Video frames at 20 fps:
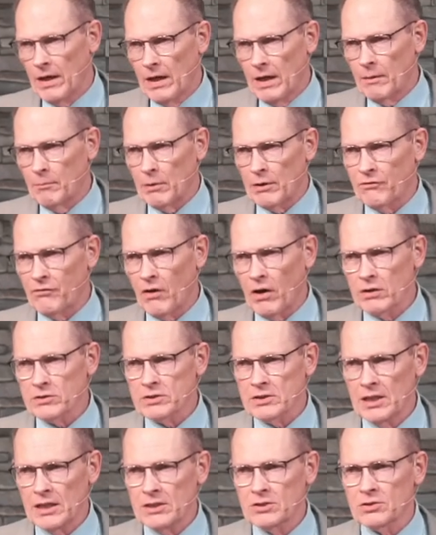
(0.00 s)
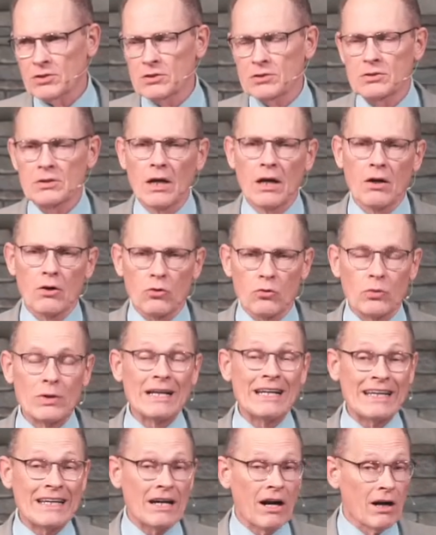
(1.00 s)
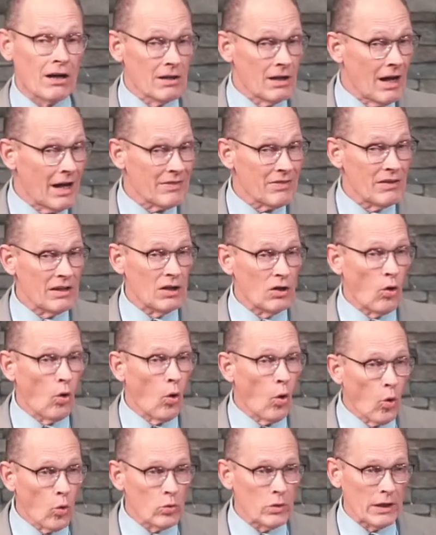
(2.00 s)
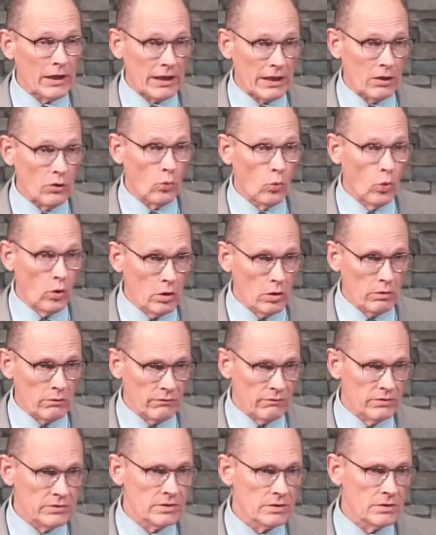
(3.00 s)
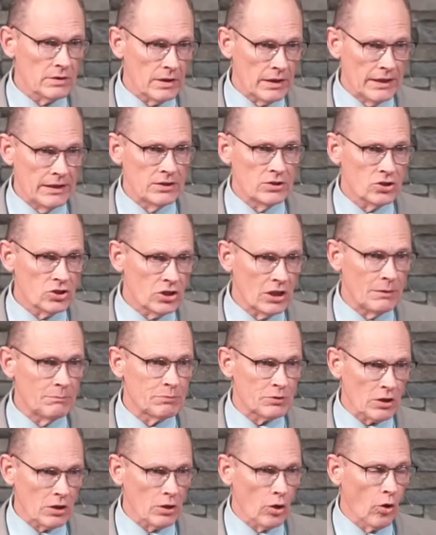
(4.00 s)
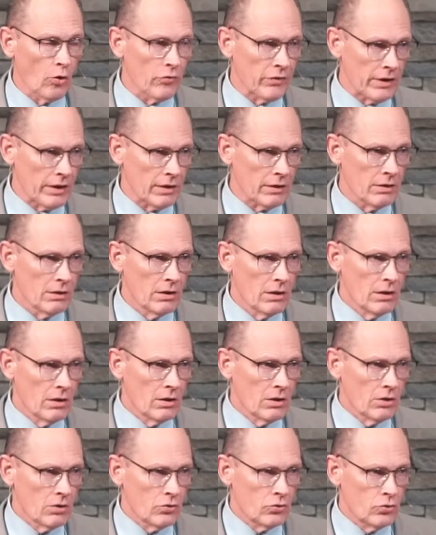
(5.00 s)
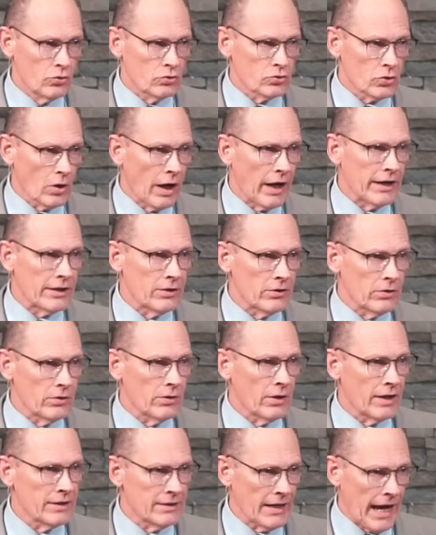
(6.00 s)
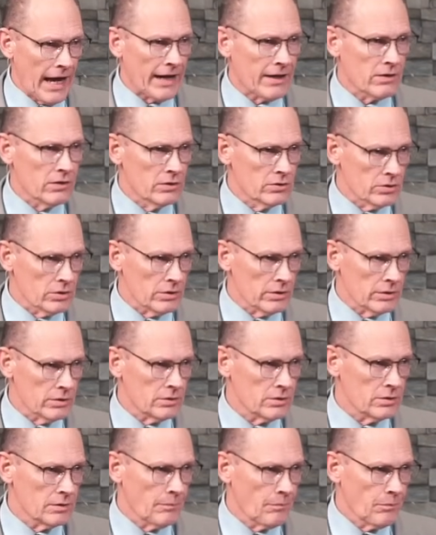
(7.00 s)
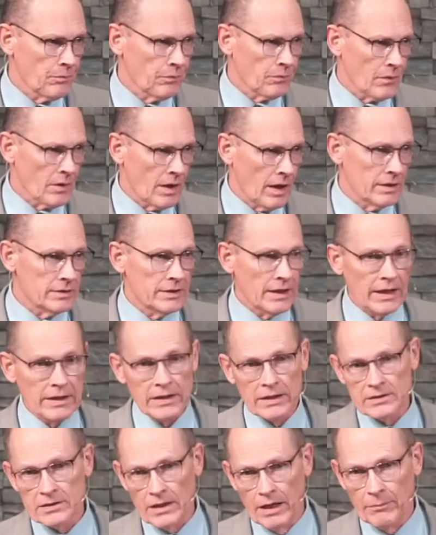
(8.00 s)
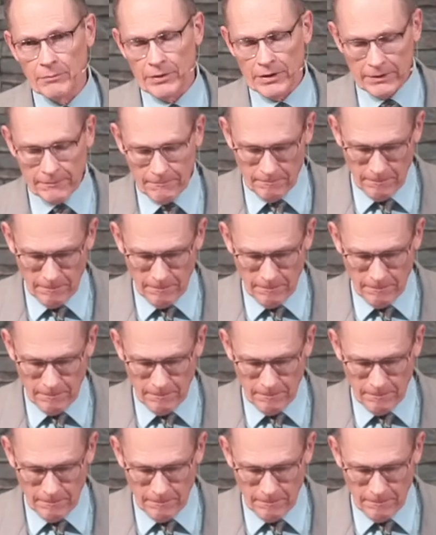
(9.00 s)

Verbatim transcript: But false teachers really are not the only wolves in sheep's clothing to try to attack the church. I'll tell you something.